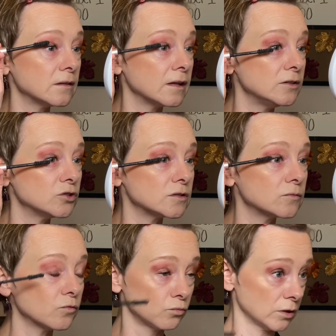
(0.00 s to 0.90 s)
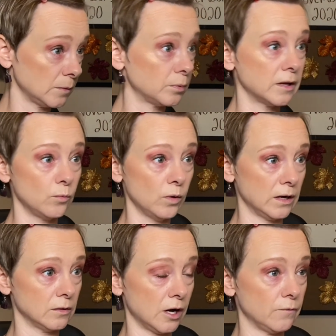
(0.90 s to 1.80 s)
They just really play
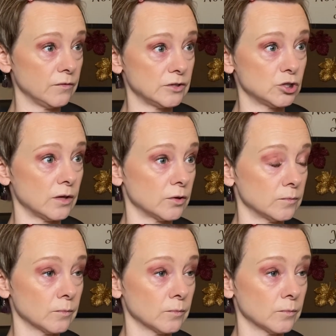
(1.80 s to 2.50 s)
well off of each other.